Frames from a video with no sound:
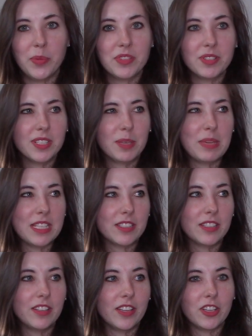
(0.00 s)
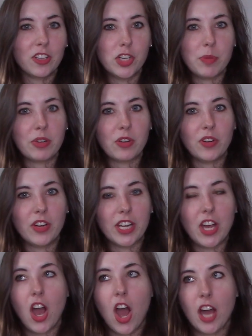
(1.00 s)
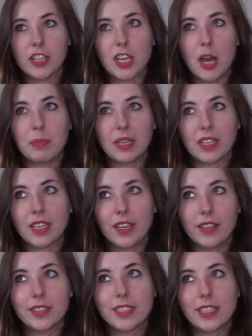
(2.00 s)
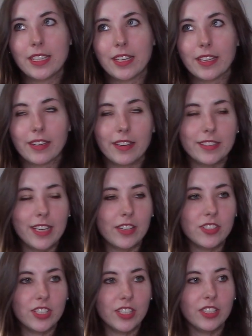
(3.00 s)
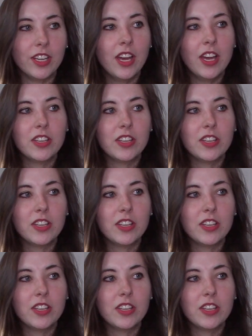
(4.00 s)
She was like basically like your typical like hot topic kid seeking attention,